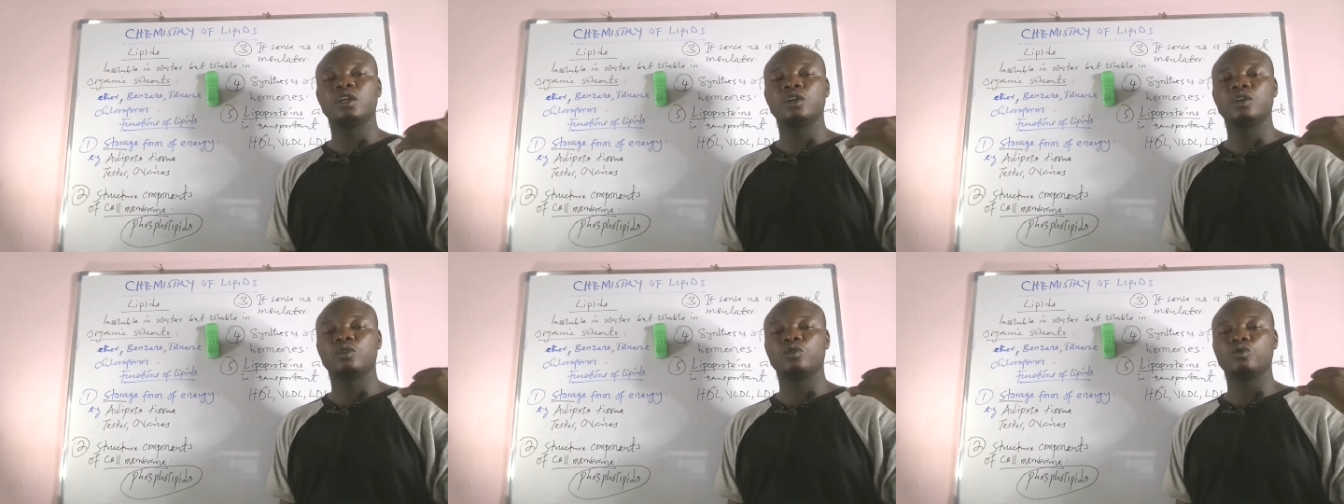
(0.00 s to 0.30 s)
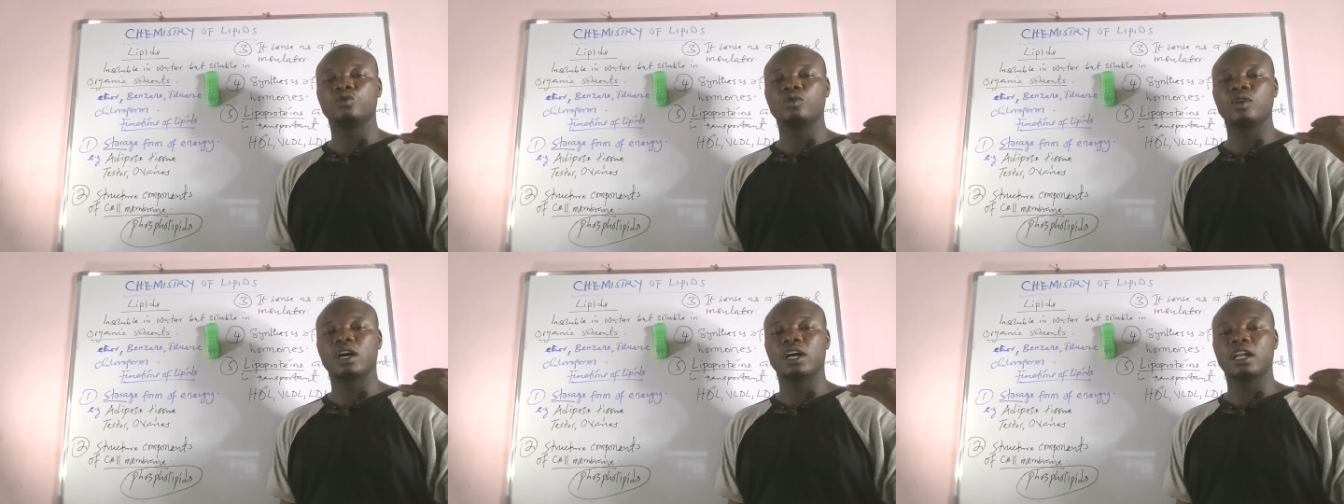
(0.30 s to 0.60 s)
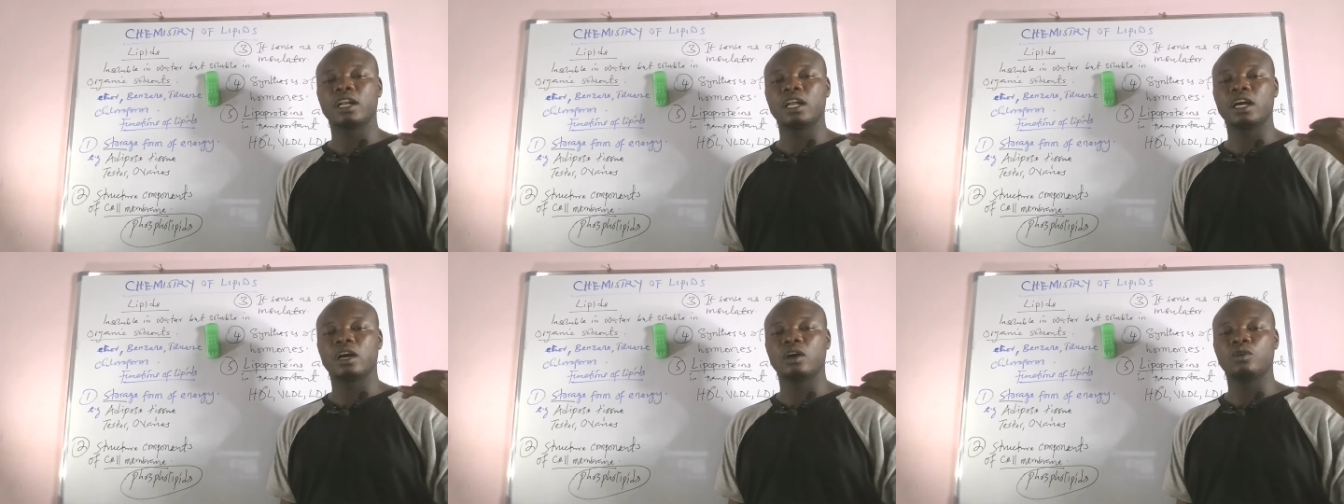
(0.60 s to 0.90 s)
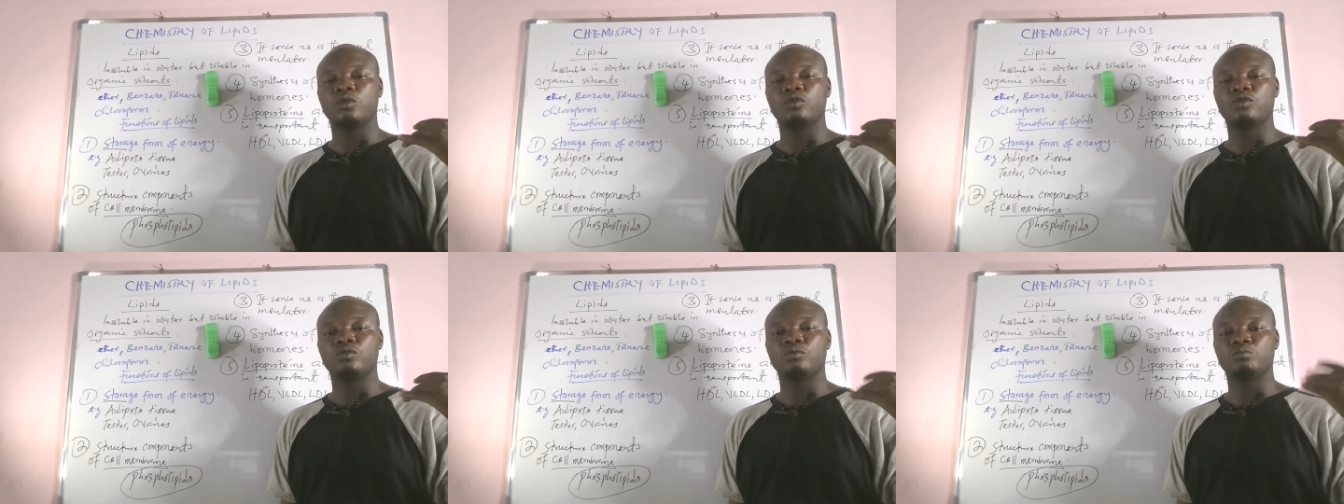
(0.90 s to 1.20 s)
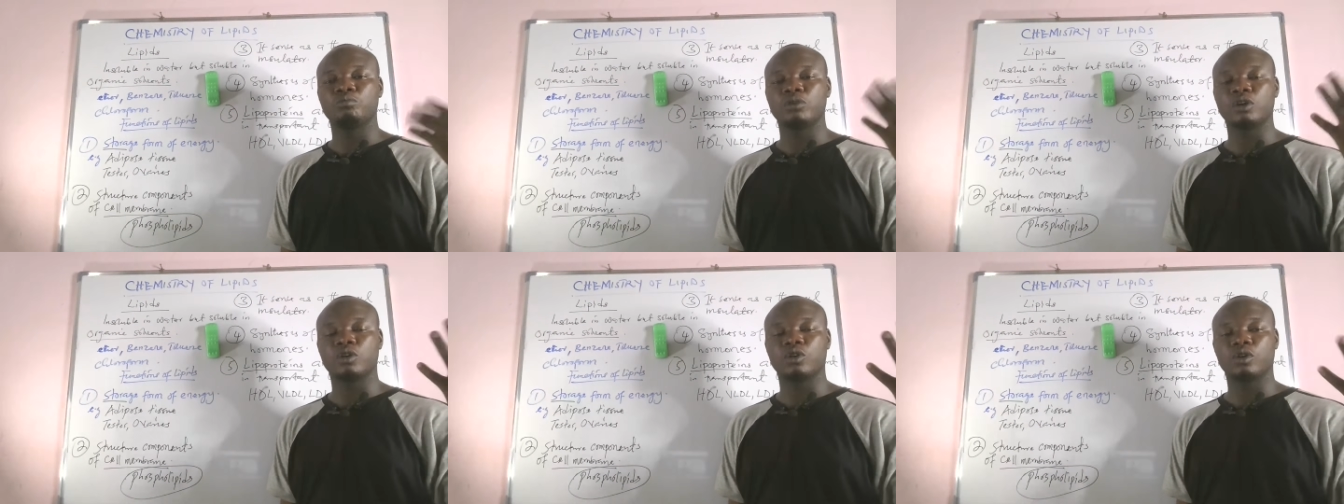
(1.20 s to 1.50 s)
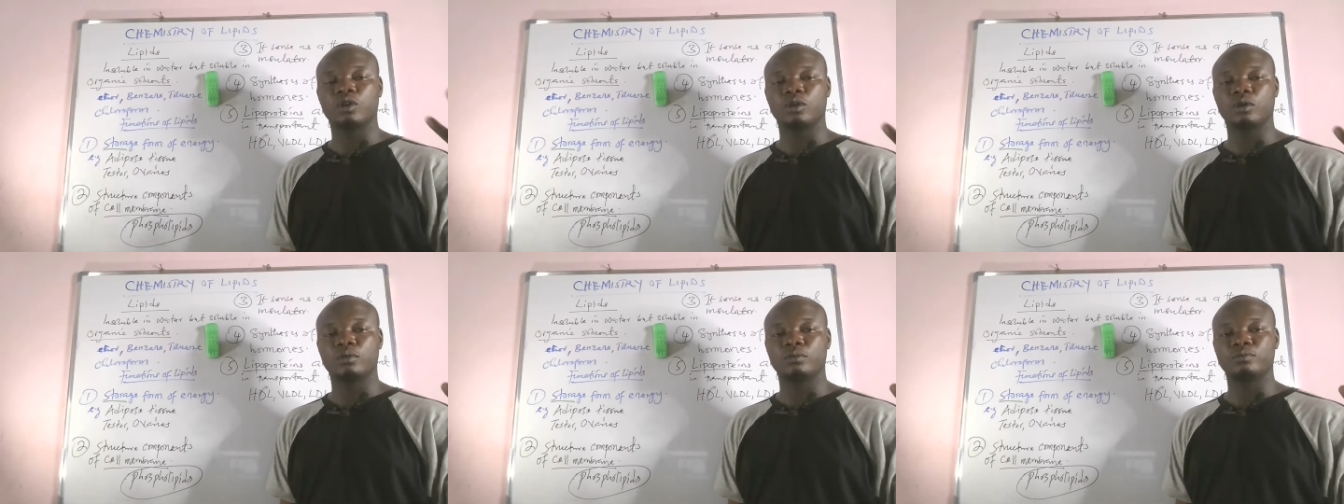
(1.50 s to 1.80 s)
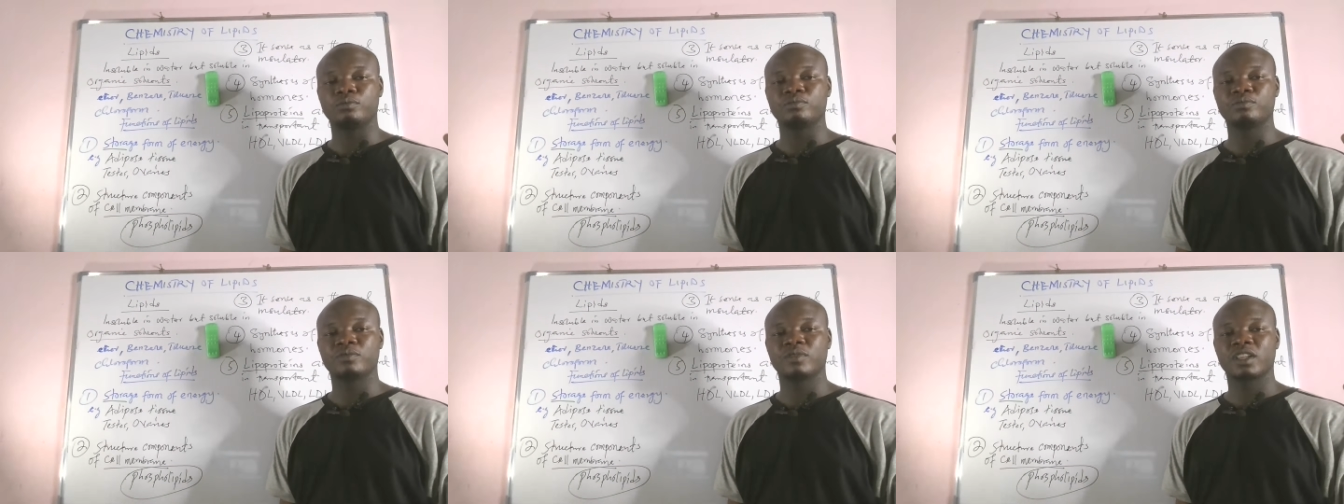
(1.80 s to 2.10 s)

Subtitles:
you are now become